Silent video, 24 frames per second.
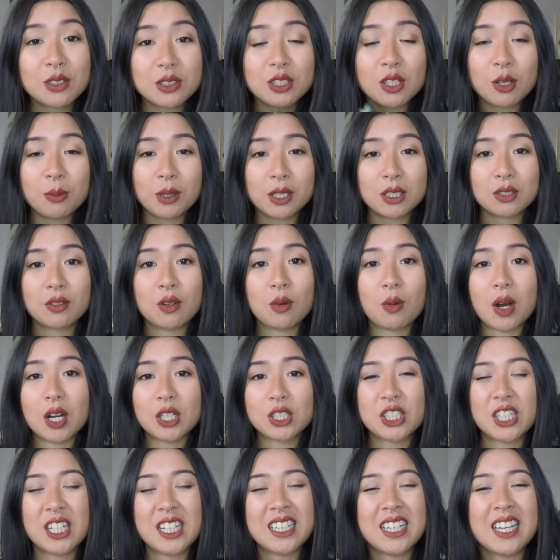so much for
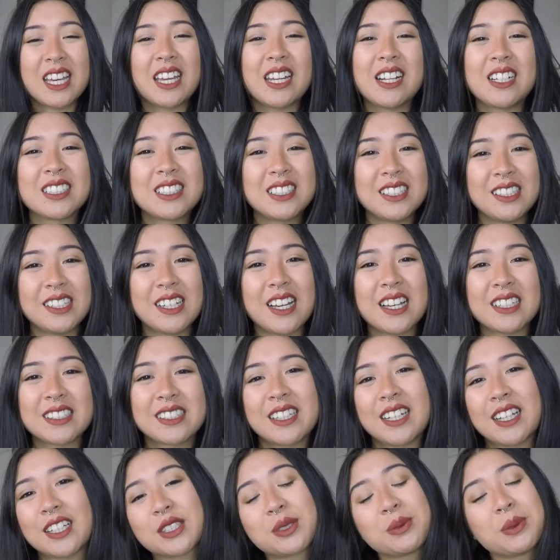watching, and I'll see you guys in the
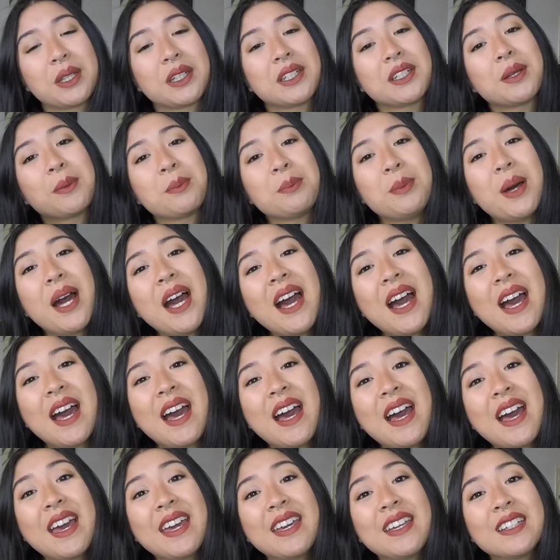next one.
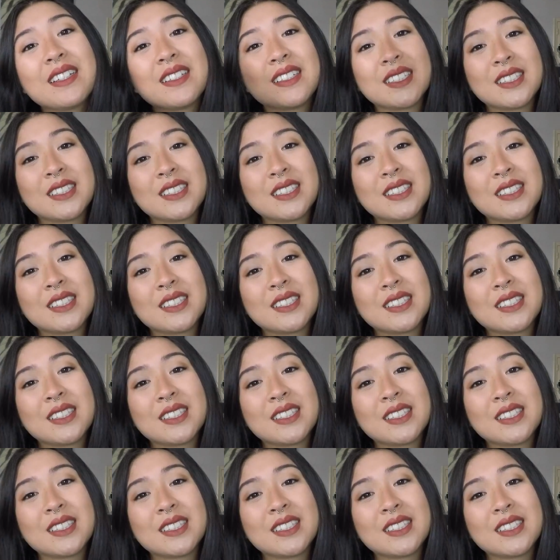Bye!